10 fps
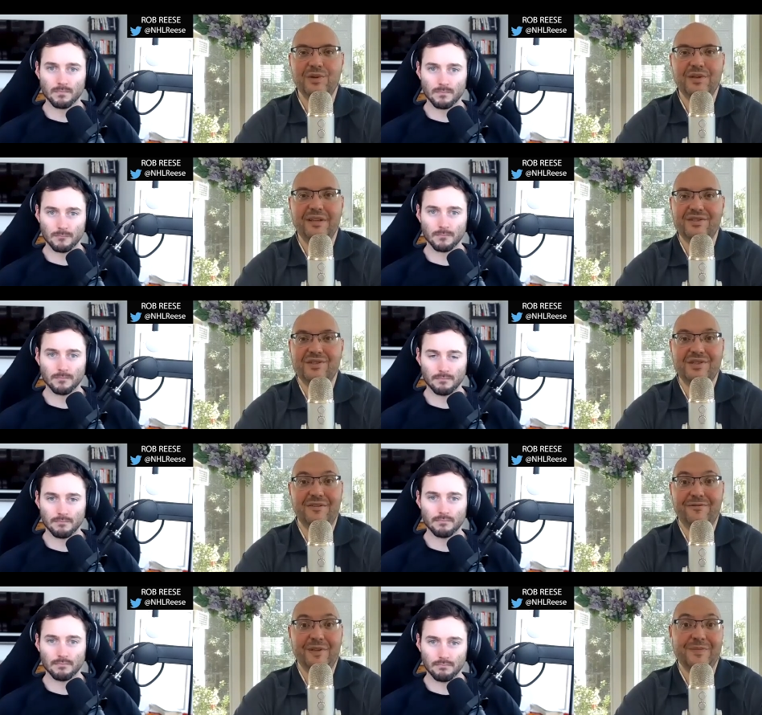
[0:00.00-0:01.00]
Speaker 1: know that he's just going
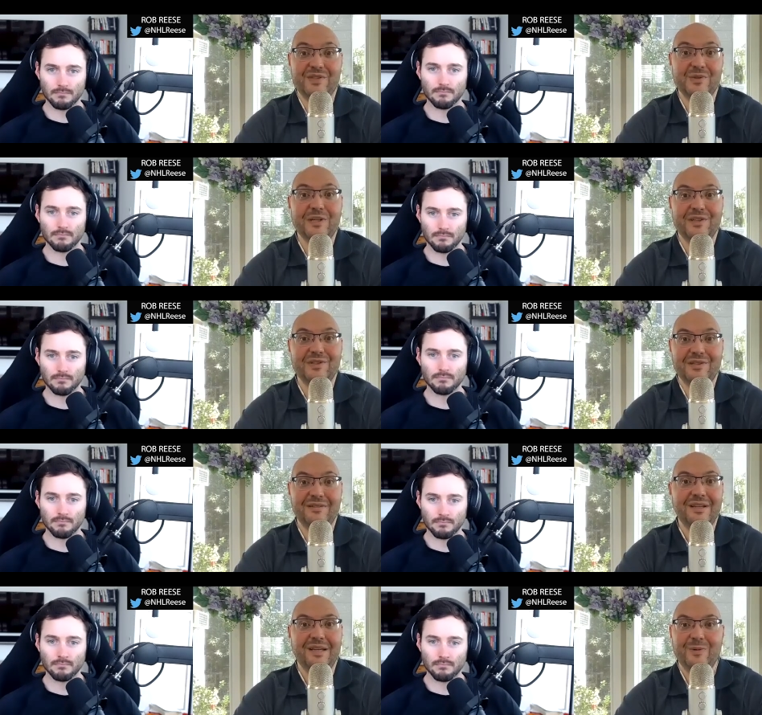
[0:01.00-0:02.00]
to flip the switch. And
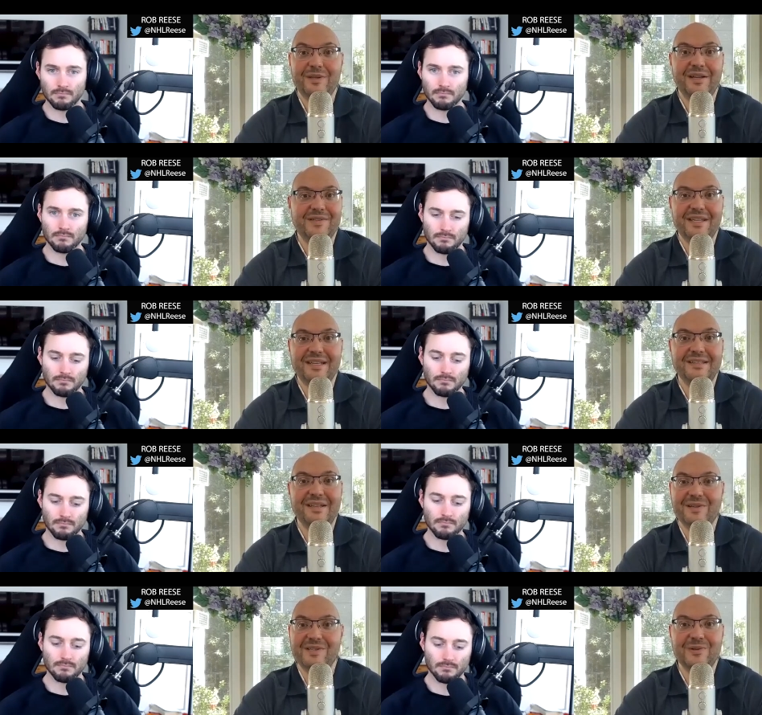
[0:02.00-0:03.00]
without
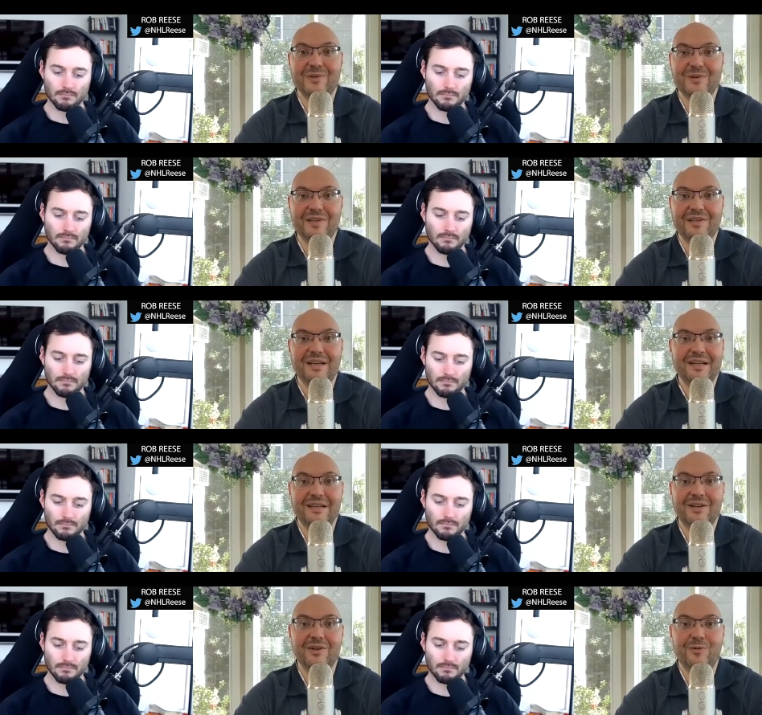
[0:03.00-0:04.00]
secondary scoring, you're not going
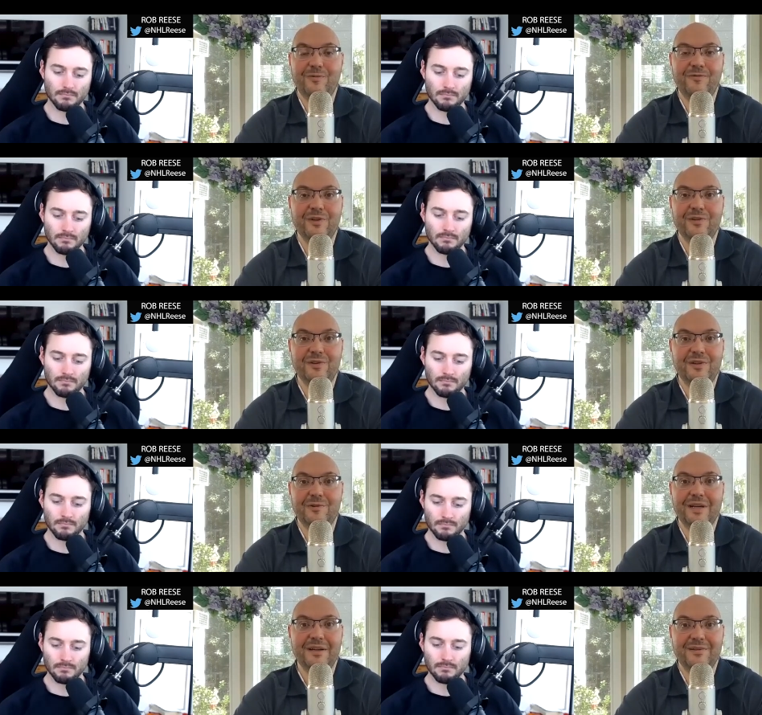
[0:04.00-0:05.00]
to go further than a
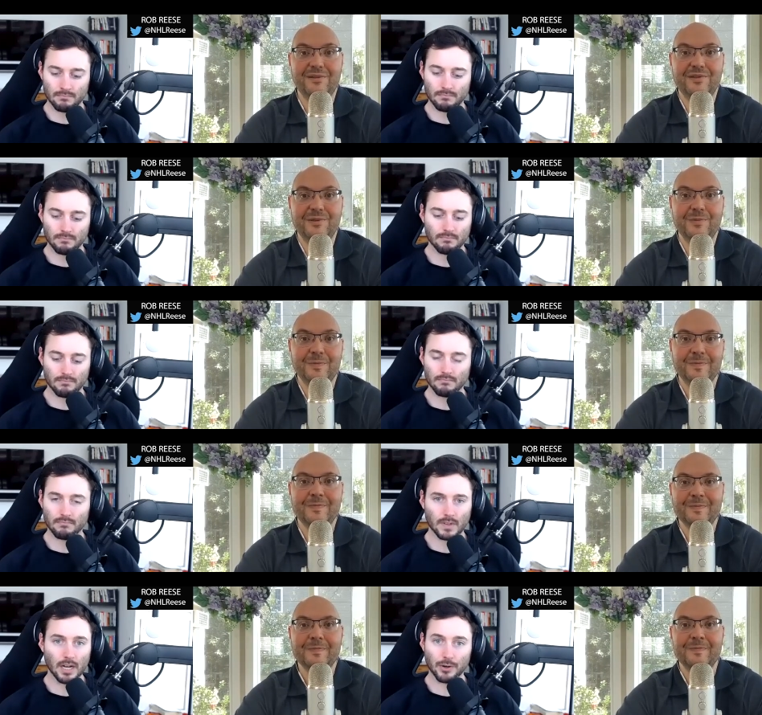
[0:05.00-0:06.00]
round or two.
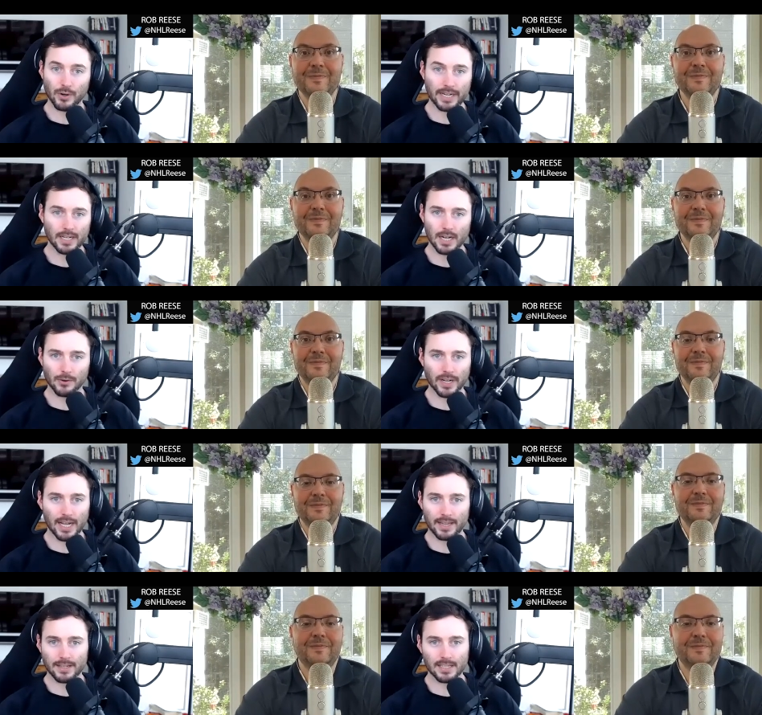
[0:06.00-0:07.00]
Speaker 2: Agreed. Agreed.
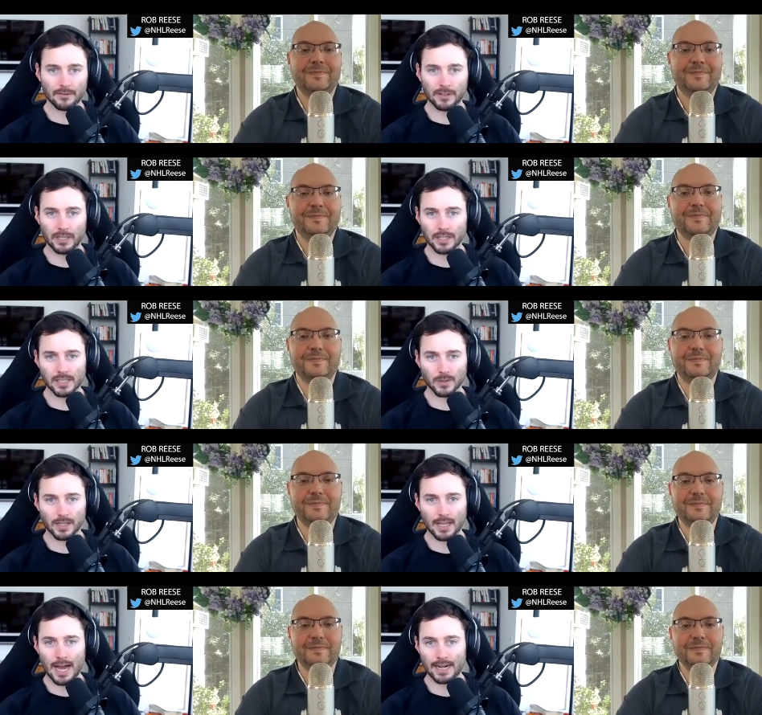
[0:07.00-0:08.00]
It's definitely a good
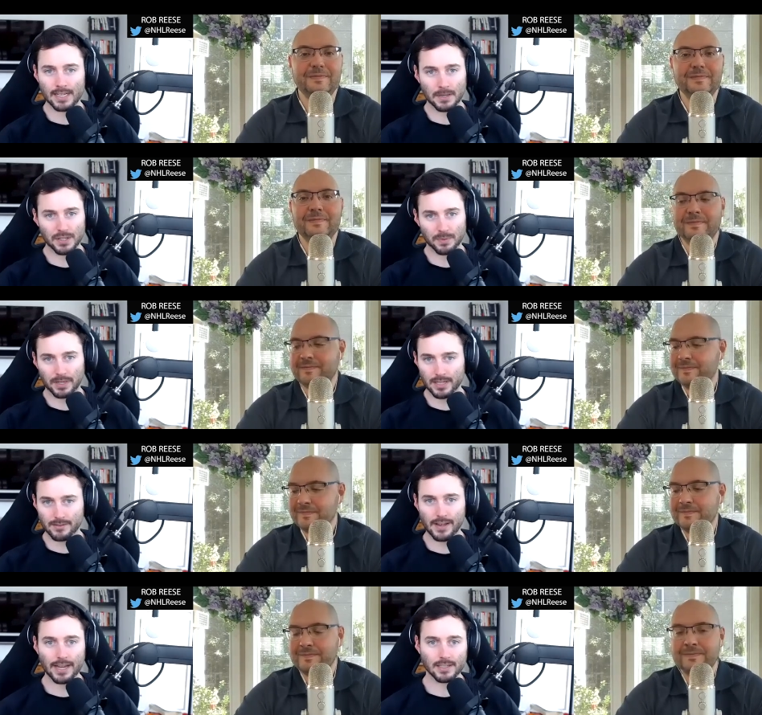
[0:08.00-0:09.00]
storyline, and especially because
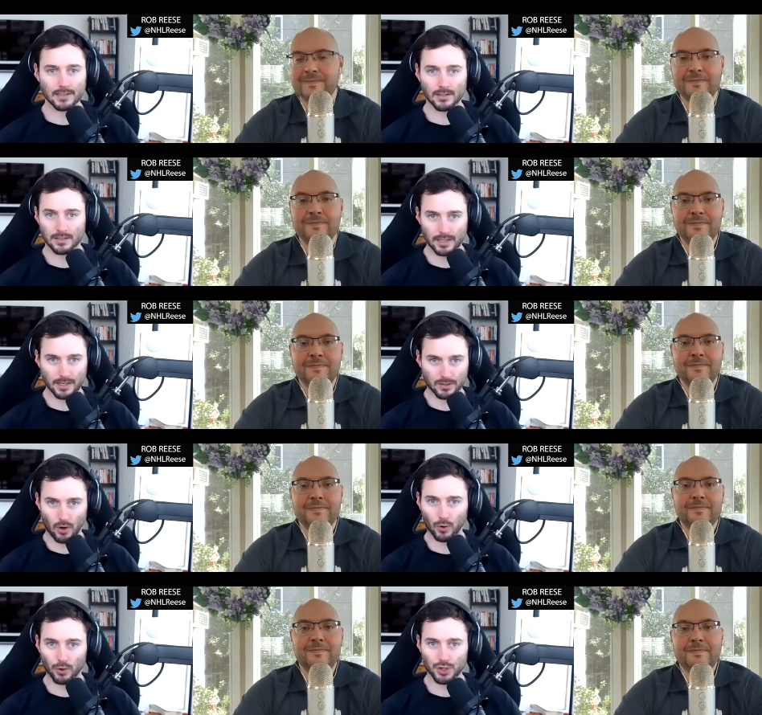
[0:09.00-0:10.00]
Vegas looks like a
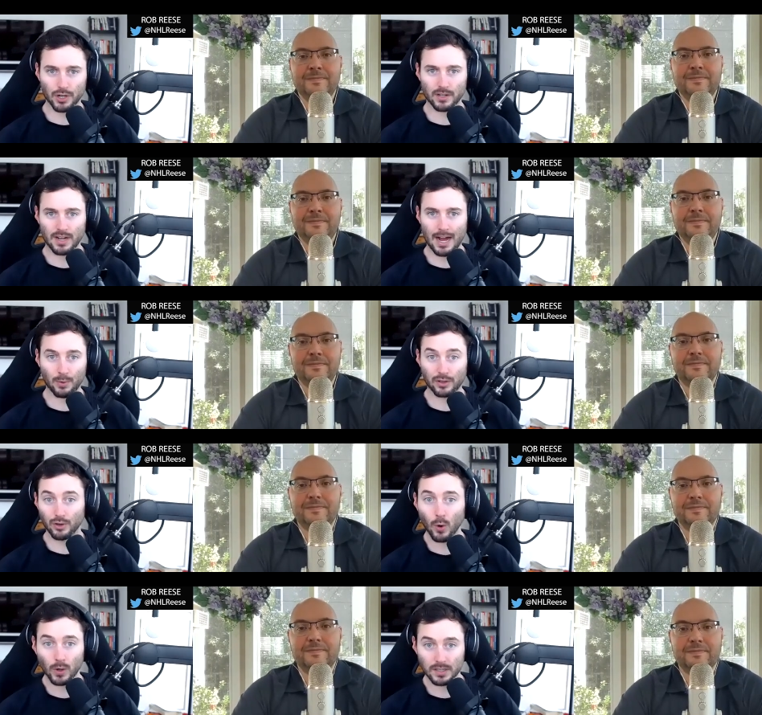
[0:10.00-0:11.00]
total juggernaut with
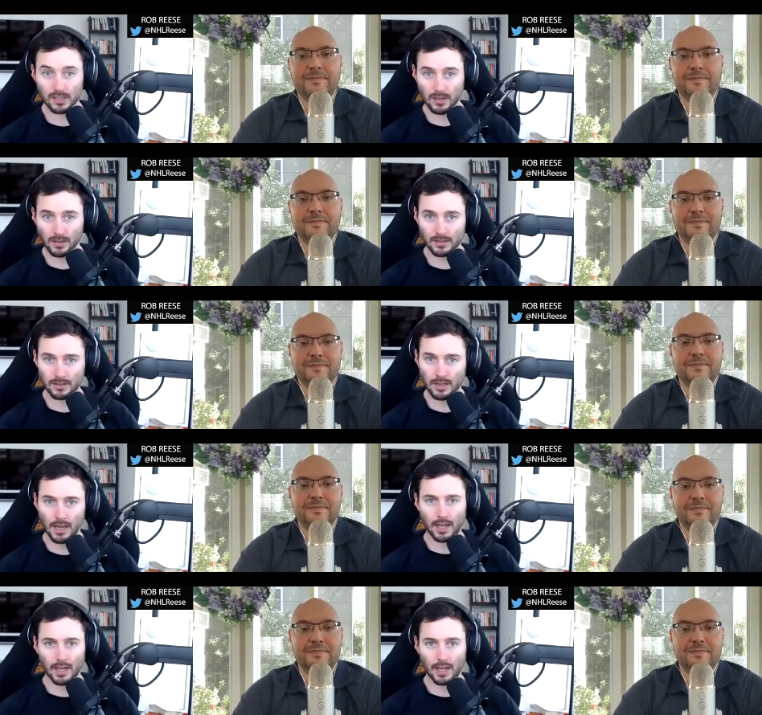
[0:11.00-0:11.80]
no concerns,